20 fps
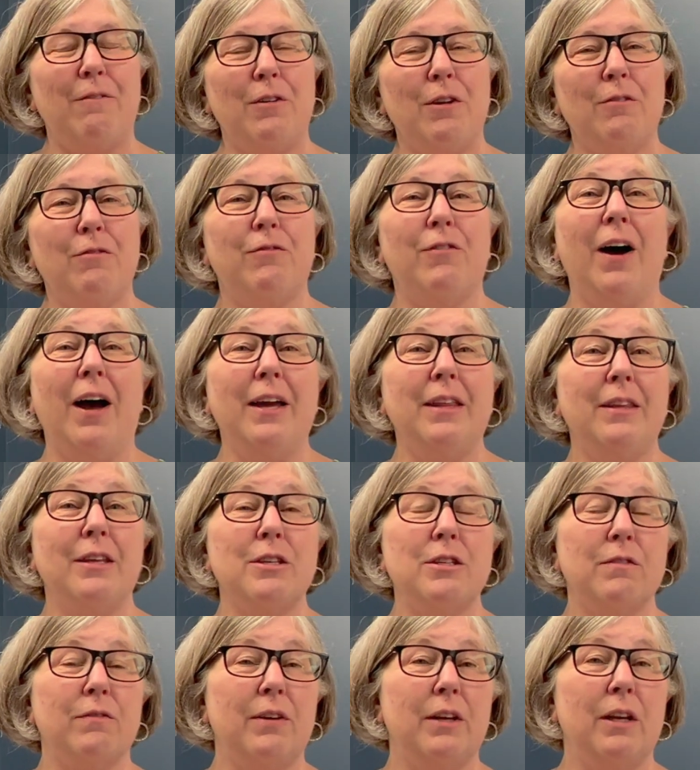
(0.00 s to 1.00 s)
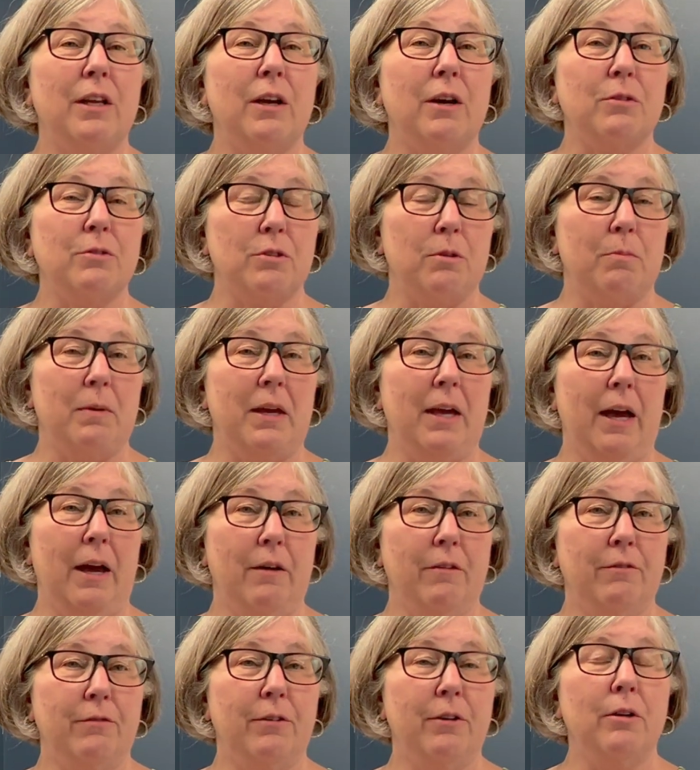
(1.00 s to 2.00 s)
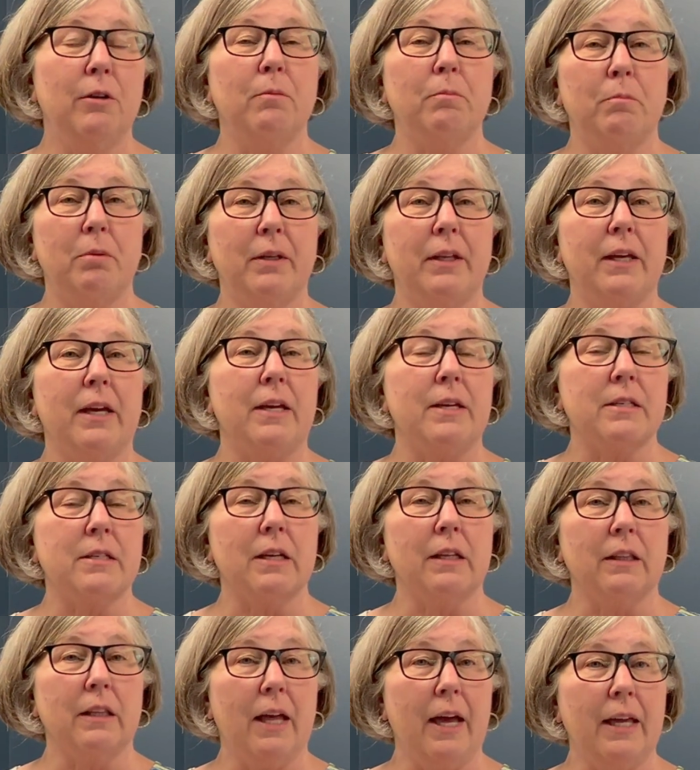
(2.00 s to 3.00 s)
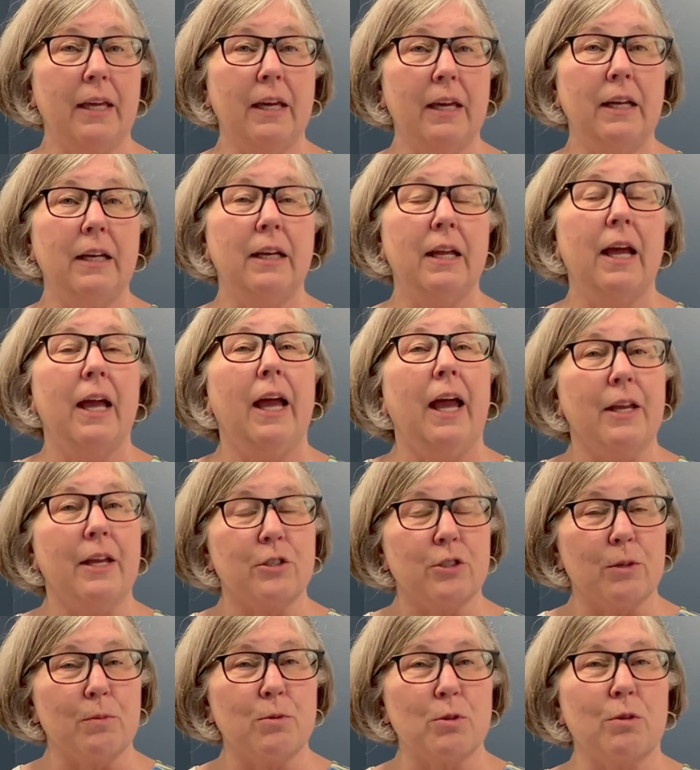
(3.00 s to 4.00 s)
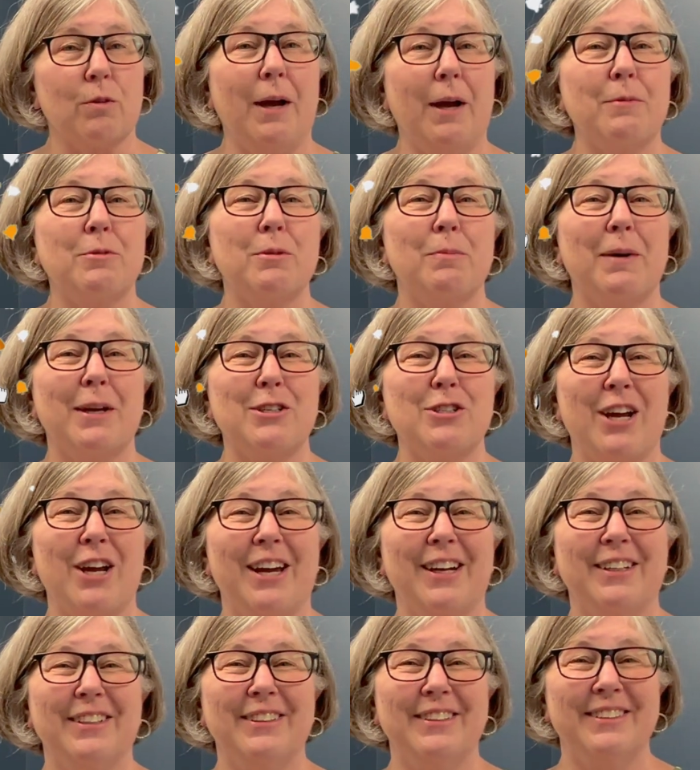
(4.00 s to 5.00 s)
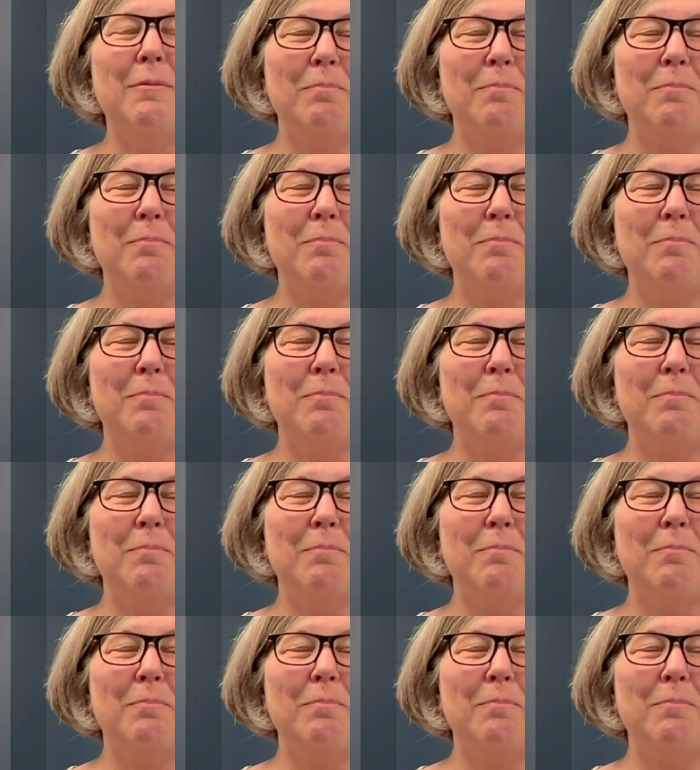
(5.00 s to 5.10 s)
you find this video to be helpful, please like it and subscribe to my channel.